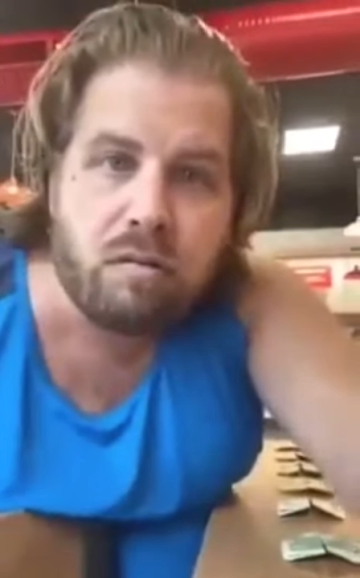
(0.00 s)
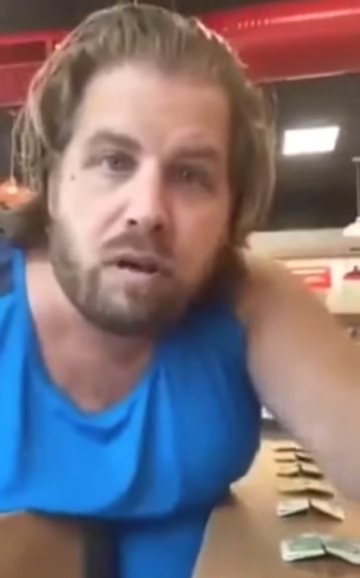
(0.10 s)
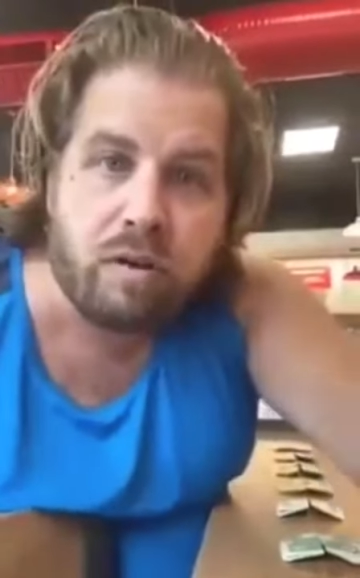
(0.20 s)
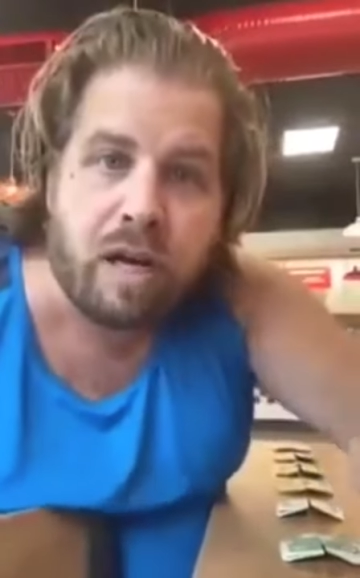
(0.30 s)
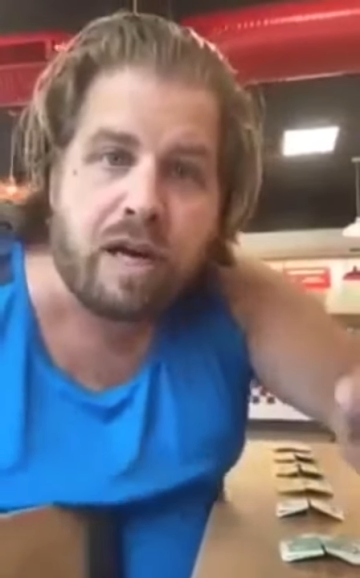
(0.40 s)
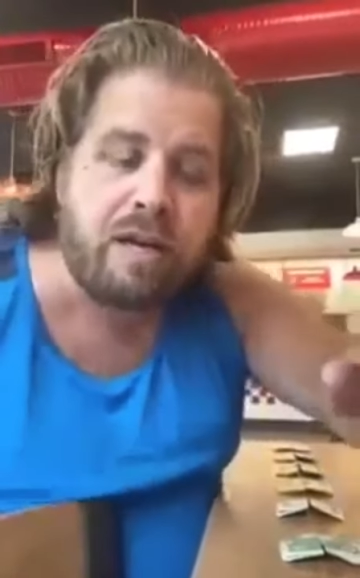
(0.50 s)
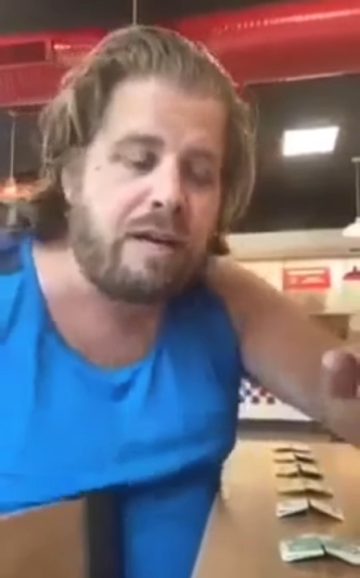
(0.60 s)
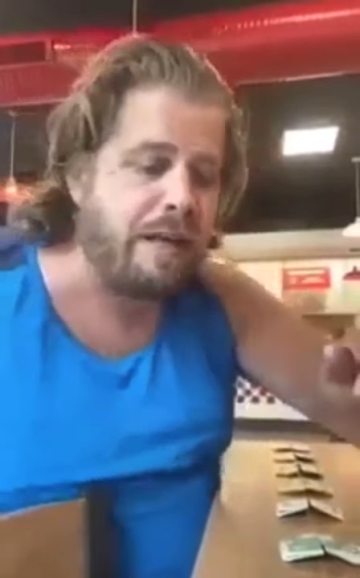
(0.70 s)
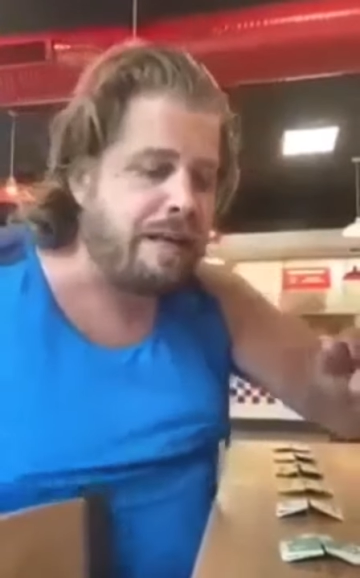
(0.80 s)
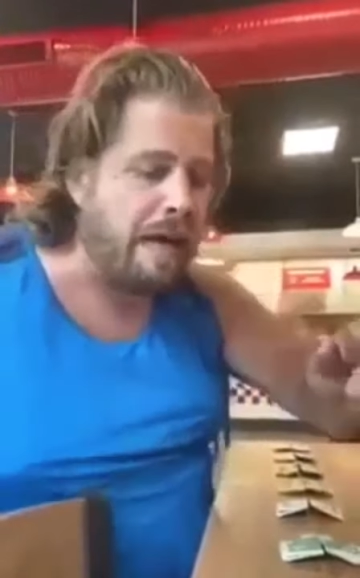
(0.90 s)
Okay?
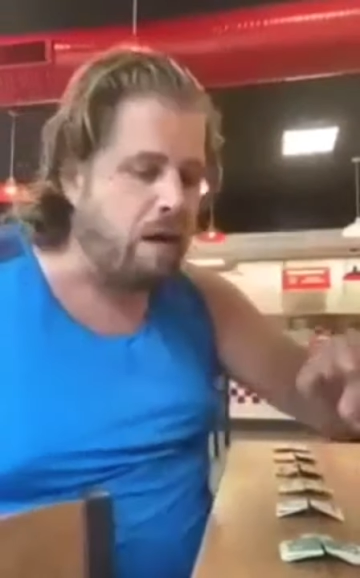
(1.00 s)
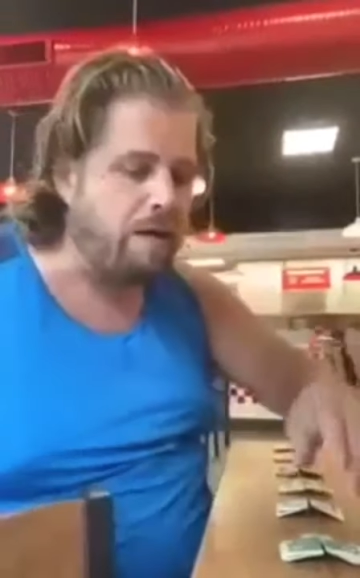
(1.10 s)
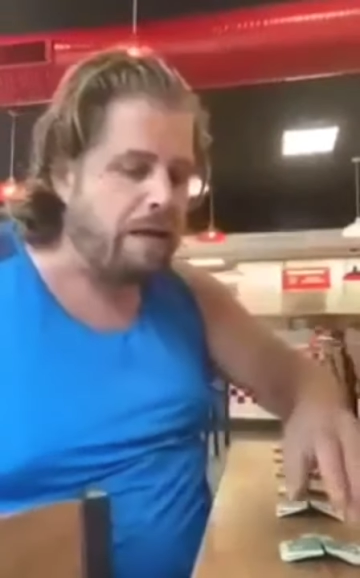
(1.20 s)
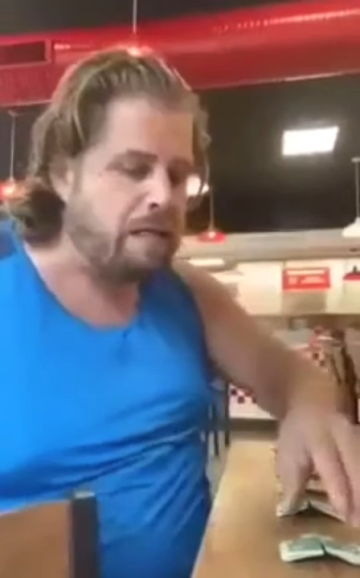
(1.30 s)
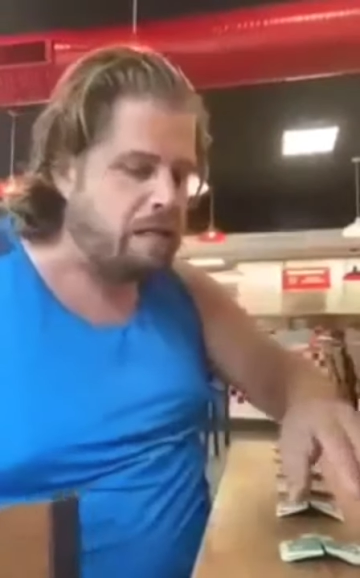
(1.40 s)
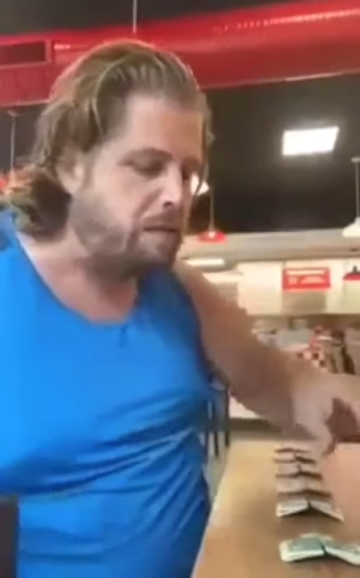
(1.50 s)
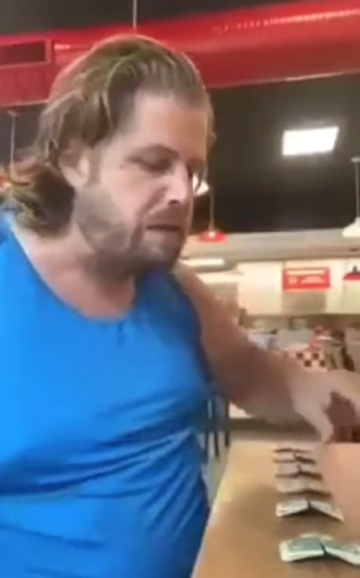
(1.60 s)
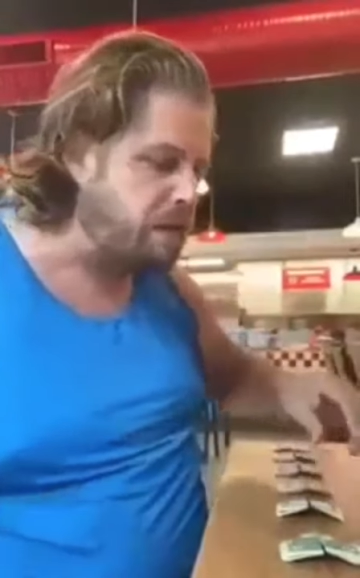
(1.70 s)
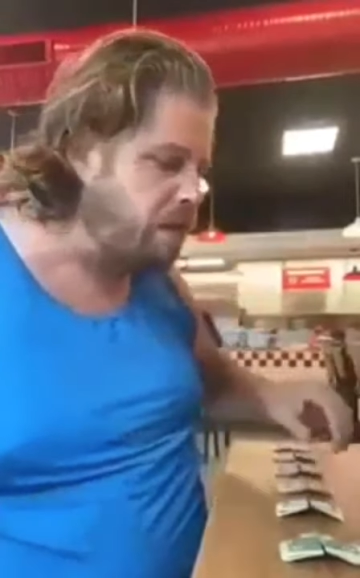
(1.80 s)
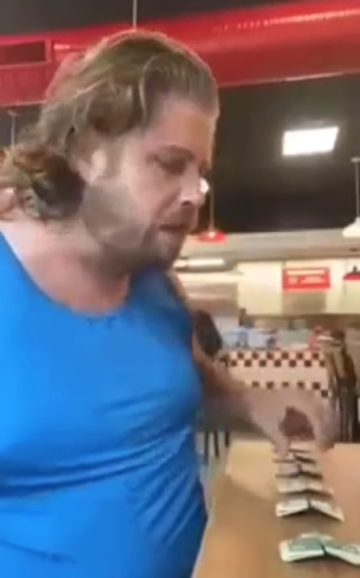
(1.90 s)
Now,
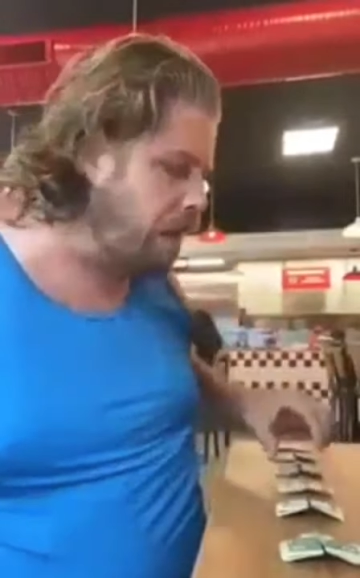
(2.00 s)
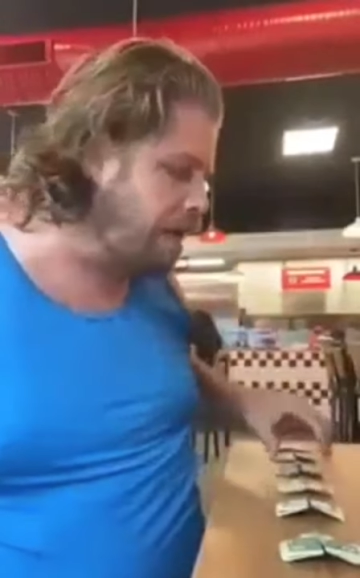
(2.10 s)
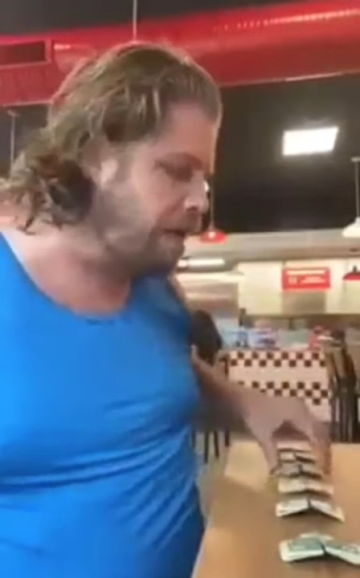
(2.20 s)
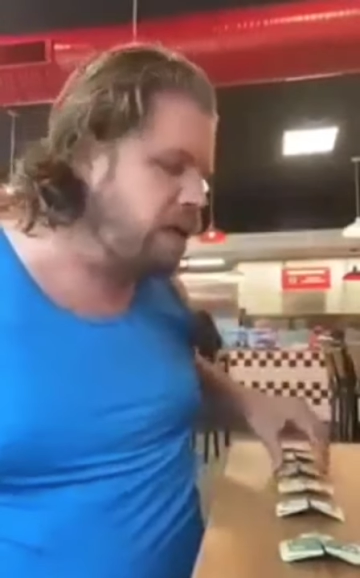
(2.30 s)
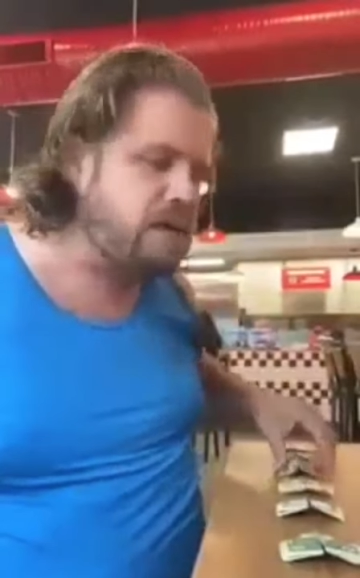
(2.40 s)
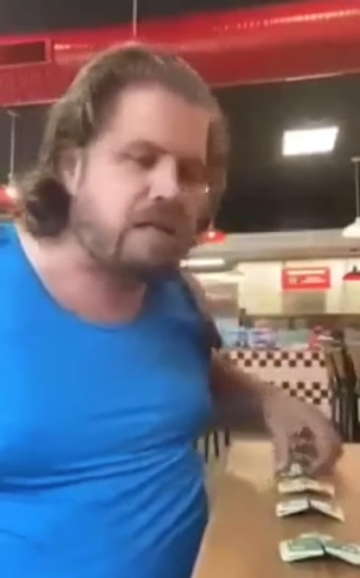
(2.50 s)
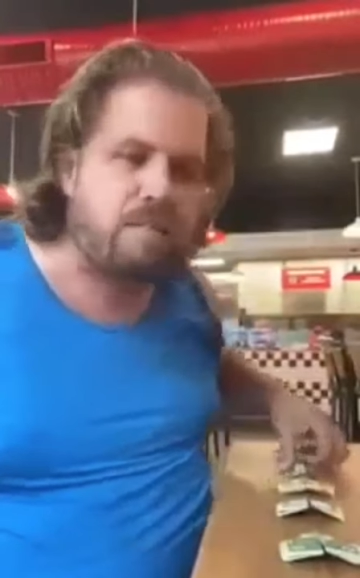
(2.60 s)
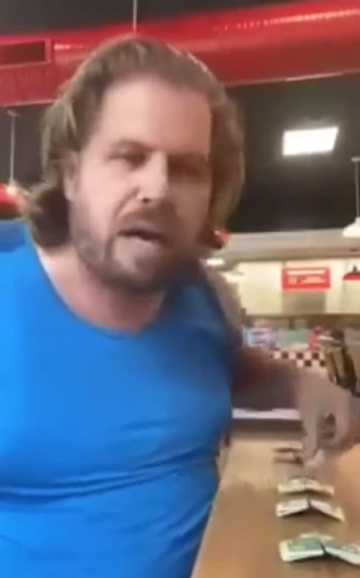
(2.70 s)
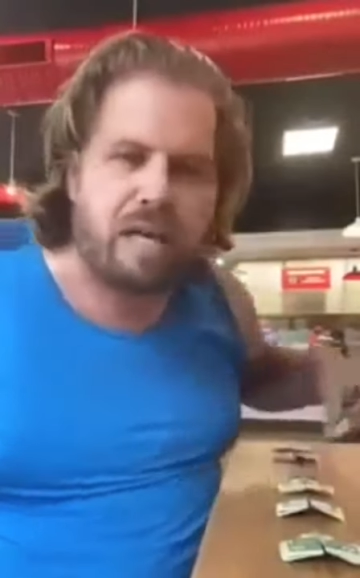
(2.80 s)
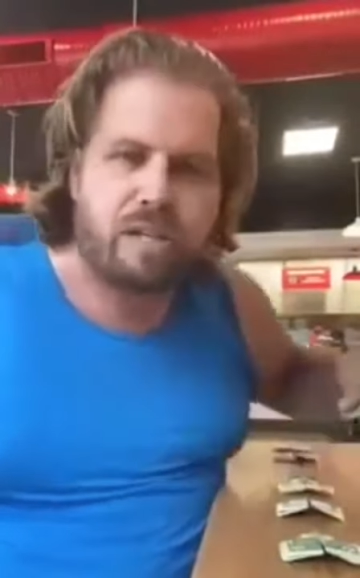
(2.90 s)
somebody's, I can hear
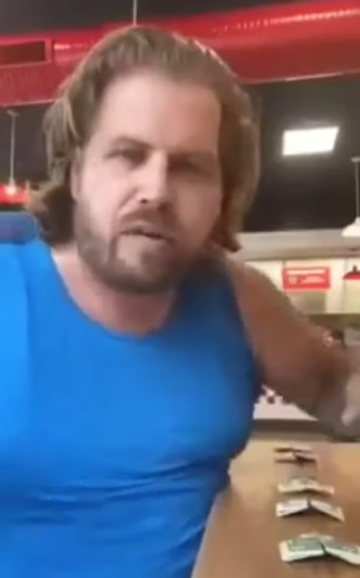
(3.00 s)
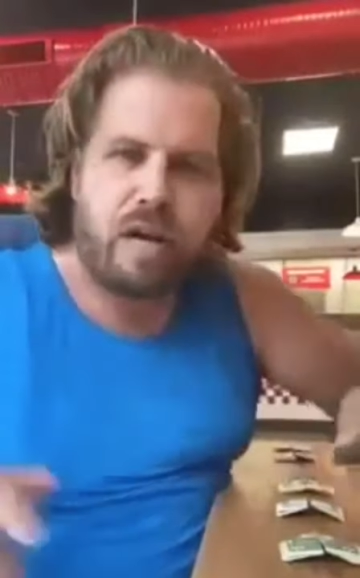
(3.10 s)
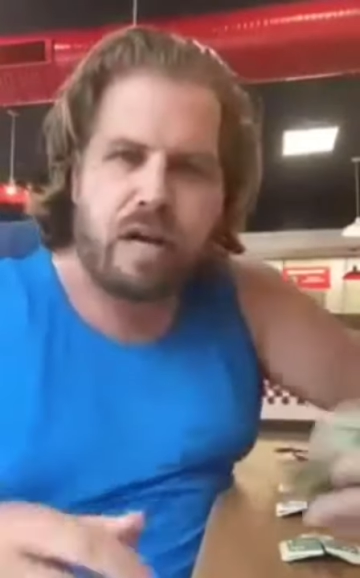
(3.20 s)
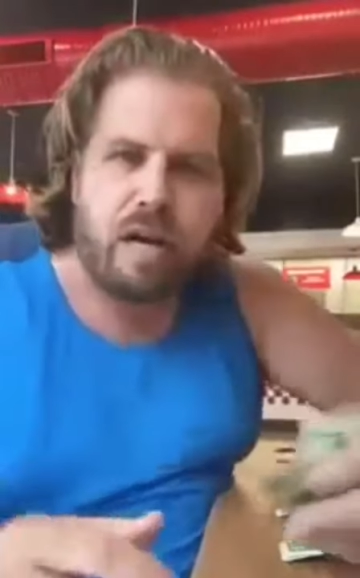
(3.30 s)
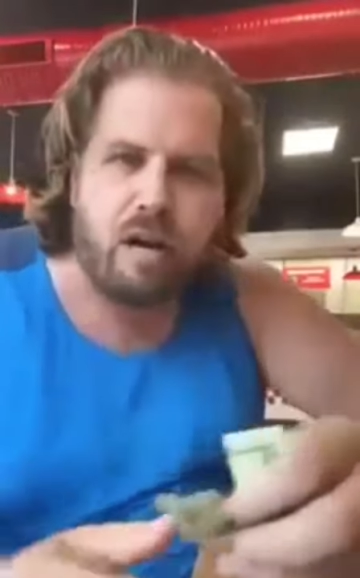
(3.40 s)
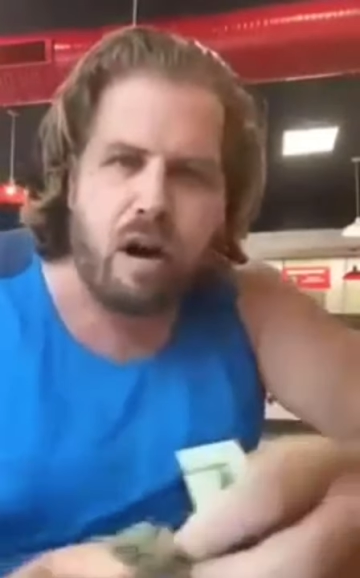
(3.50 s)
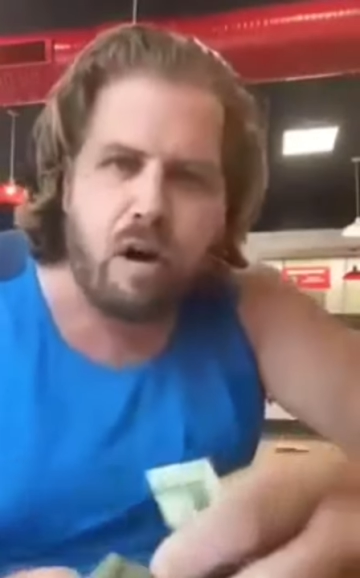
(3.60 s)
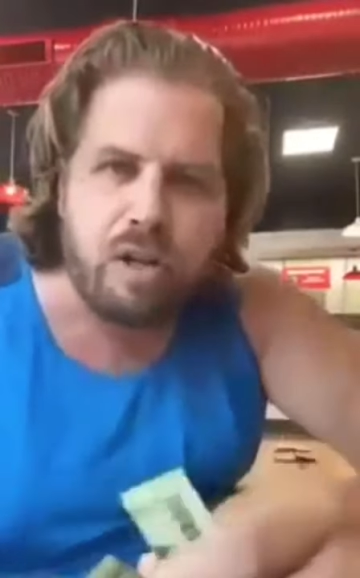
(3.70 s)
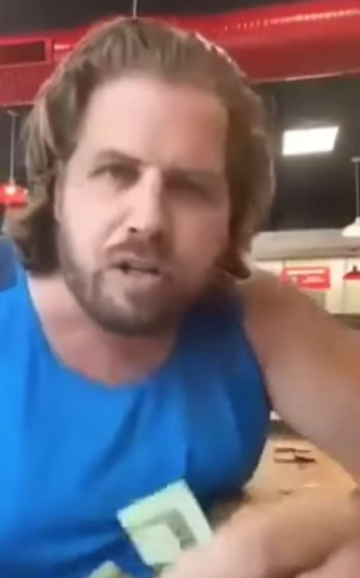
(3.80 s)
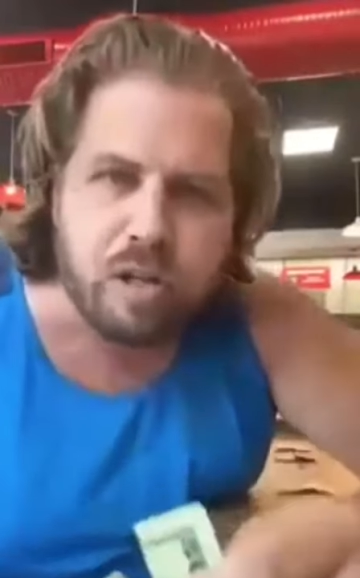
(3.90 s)
some pastor right now.
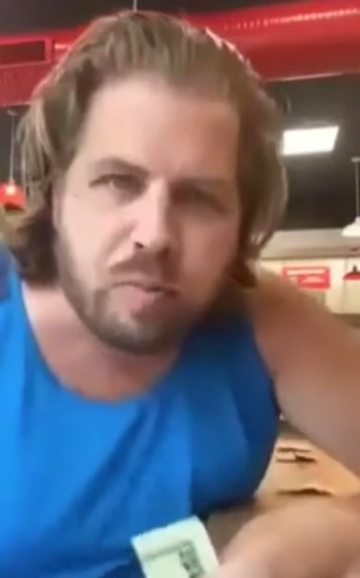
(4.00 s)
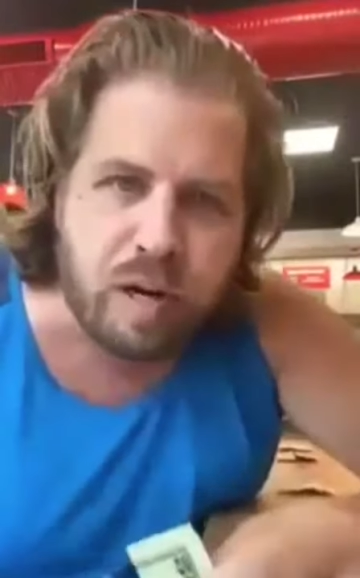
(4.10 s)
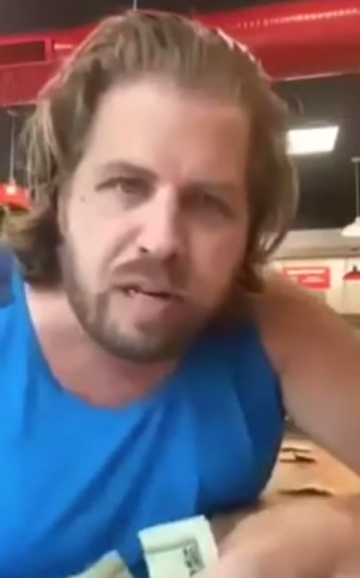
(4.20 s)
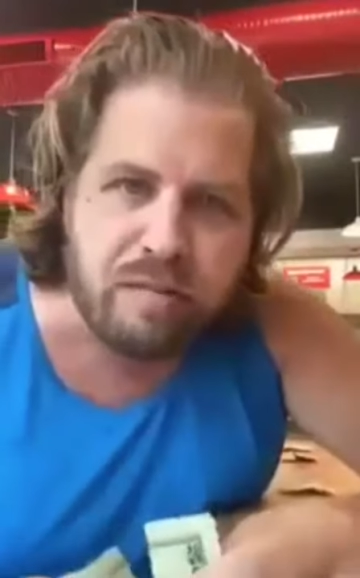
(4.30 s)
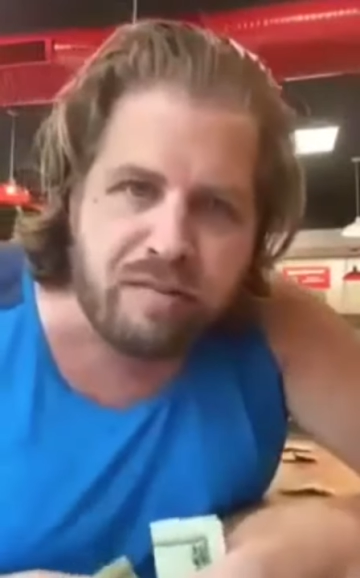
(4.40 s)
Oh, you're spreading